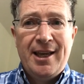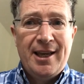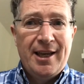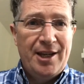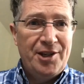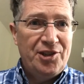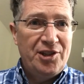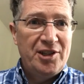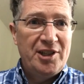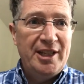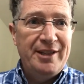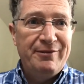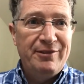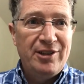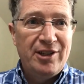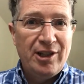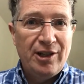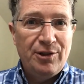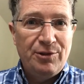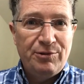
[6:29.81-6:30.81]
And she's even
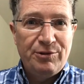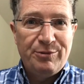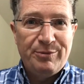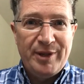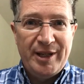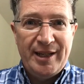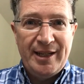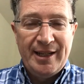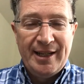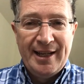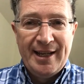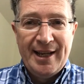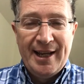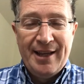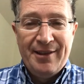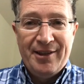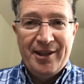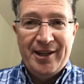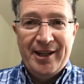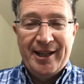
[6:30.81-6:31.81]
told me
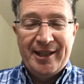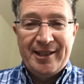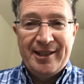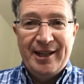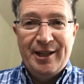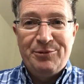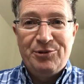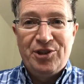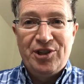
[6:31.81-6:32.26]
that next time